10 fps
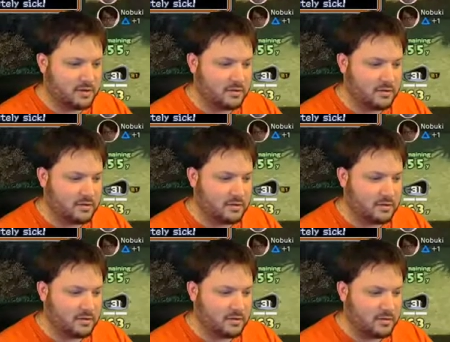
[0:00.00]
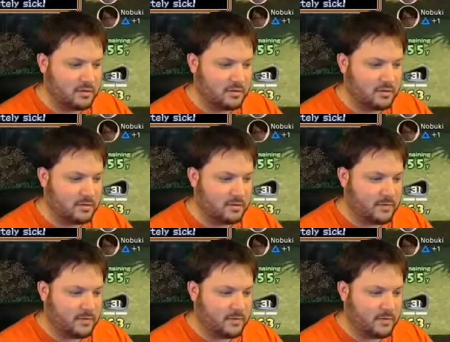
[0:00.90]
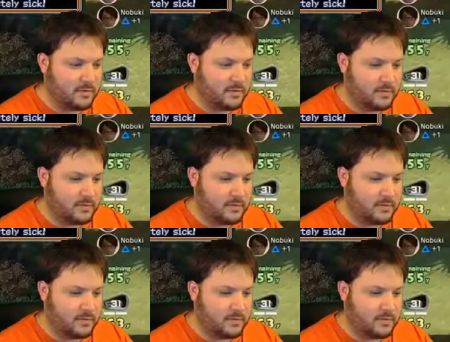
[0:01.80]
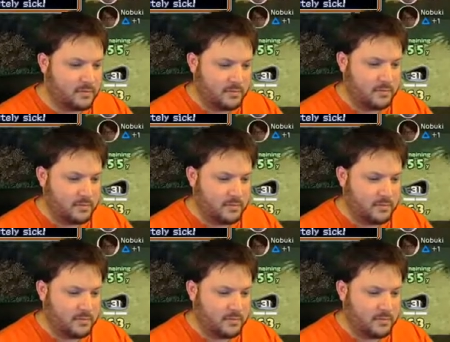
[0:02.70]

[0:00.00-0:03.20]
(no one is talking)